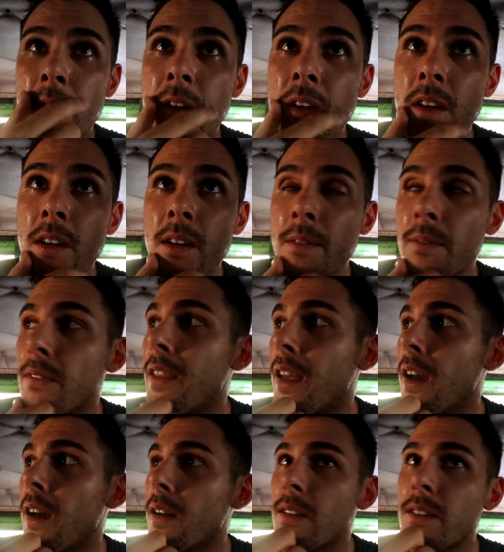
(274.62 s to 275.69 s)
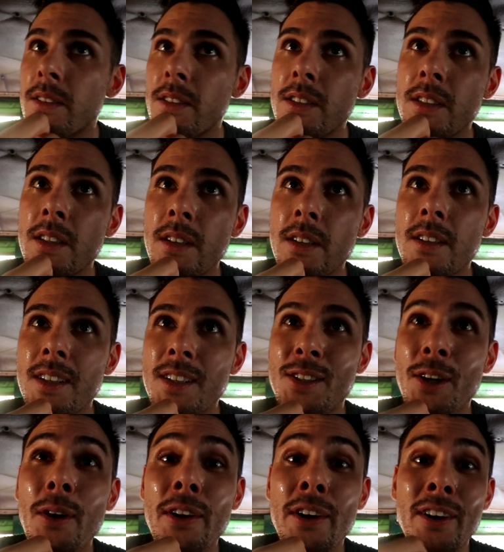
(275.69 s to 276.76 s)
no. Perfect. So it's colder. Uh, it's
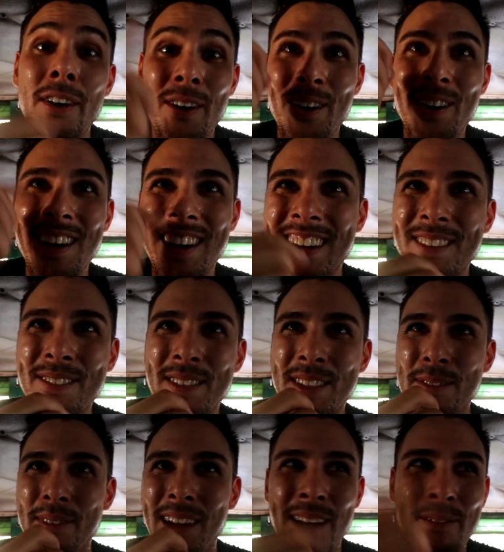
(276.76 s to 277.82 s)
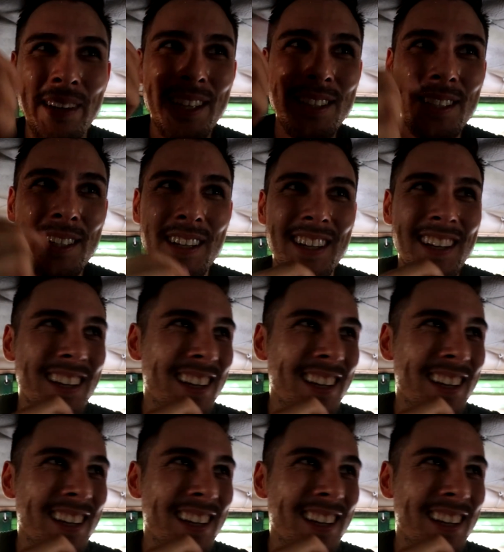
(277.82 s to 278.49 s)
colder, oh. It's malamig, so.